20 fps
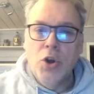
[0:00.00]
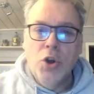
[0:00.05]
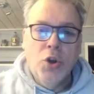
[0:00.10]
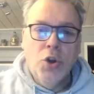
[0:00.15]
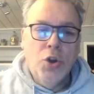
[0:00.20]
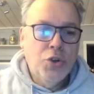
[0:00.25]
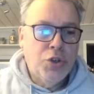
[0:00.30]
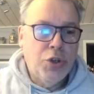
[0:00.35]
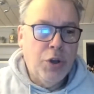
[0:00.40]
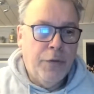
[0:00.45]

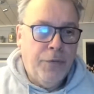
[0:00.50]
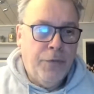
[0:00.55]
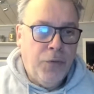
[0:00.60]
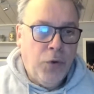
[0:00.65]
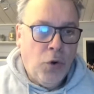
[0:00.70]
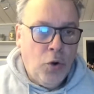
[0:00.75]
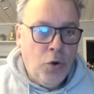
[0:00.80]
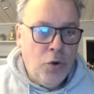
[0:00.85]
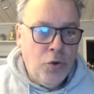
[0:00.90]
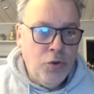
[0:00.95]
So
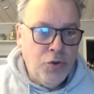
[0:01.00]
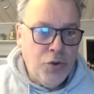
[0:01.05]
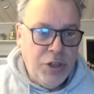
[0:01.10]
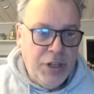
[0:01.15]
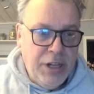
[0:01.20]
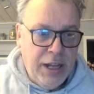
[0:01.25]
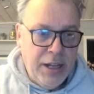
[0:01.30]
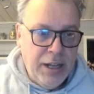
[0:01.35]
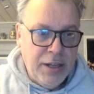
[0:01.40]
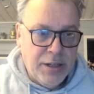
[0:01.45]
400
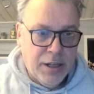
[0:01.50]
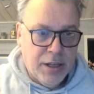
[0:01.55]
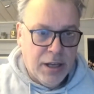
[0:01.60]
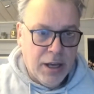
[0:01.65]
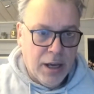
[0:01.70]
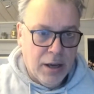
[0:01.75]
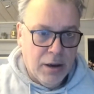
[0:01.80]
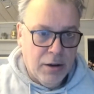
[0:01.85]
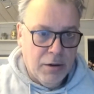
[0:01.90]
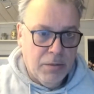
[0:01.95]
years
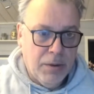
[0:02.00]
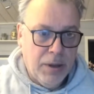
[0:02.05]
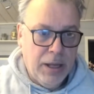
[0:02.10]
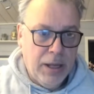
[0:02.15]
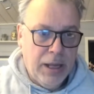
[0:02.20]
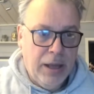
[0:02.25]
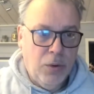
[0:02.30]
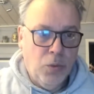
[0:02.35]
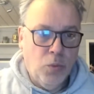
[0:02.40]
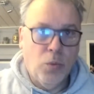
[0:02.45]
ago,
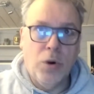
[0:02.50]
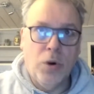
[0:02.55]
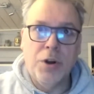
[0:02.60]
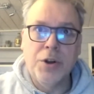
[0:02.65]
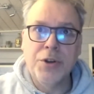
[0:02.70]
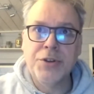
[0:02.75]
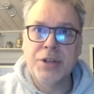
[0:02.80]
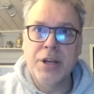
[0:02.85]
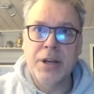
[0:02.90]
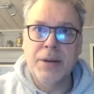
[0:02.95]
it
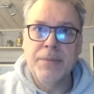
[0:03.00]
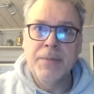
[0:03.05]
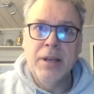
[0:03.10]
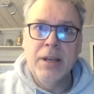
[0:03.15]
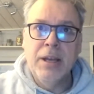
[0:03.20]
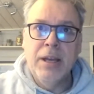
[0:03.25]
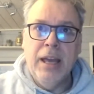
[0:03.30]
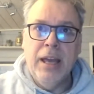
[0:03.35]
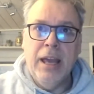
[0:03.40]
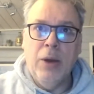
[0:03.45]

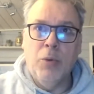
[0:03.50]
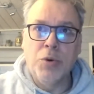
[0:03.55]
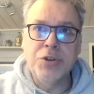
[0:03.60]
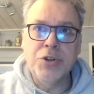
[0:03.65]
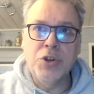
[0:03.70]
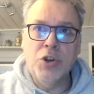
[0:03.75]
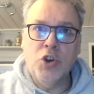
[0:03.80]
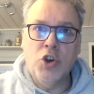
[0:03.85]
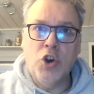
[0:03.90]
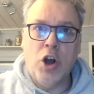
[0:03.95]

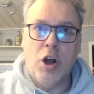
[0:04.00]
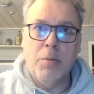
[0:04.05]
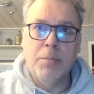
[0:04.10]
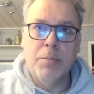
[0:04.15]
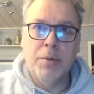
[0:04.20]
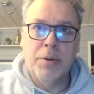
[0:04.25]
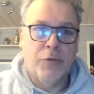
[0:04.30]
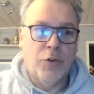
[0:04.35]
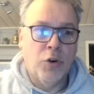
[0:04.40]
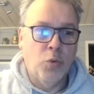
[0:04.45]
wasn't
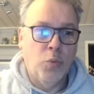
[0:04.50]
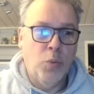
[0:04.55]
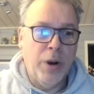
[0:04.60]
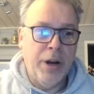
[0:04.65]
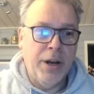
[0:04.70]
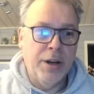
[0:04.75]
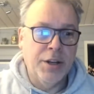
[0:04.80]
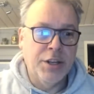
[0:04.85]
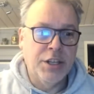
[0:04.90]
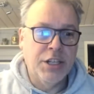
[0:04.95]
common for a
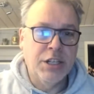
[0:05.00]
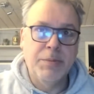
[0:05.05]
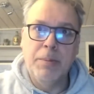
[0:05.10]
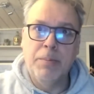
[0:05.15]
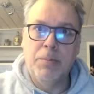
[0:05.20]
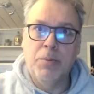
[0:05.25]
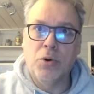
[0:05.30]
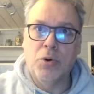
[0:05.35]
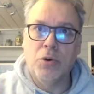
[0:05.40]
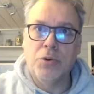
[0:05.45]
witness to be
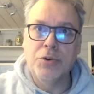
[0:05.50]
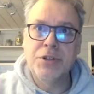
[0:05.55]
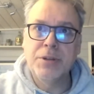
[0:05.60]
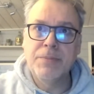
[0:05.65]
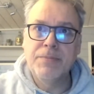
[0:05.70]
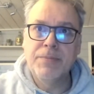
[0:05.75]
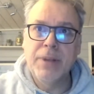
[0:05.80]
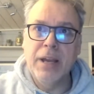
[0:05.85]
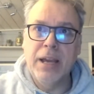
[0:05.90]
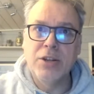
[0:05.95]
brought
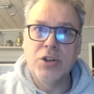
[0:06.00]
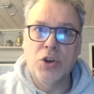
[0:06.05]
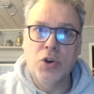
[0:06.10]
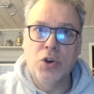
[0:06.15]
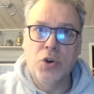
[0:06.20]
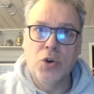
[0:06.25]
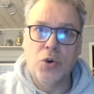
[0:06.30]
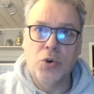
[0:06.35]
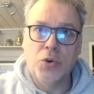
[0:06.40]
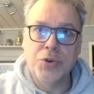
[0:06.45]
into
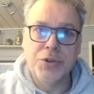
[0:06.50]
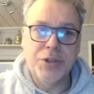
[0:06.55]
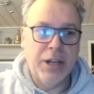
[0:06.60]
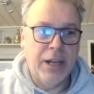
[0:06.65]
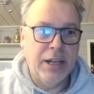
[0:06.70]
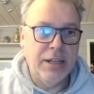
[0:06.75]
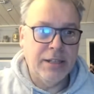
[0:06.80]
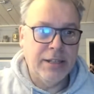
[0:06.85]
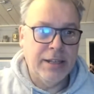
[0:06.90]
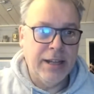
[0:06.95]
court
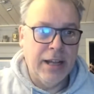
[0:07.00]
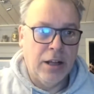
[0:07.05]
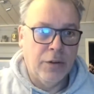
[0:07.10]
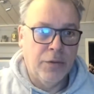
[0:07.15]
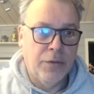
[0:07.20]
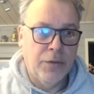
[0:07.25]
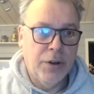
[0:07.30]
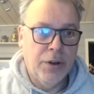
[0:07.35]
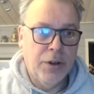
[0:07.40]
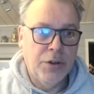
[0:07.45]

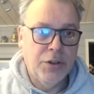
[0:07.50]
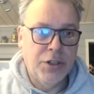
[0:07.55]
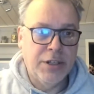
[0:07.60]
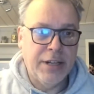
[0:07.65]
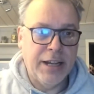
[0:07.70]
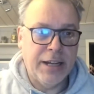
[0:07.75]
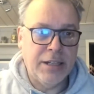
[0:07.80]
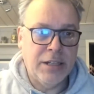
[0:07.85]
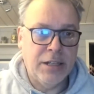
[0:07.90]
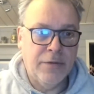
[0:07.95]
itself to
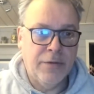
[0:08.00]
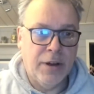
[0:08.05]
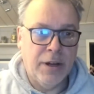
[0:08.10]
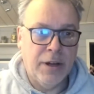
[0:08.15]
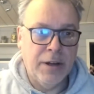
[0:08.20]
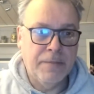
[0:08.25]
testify.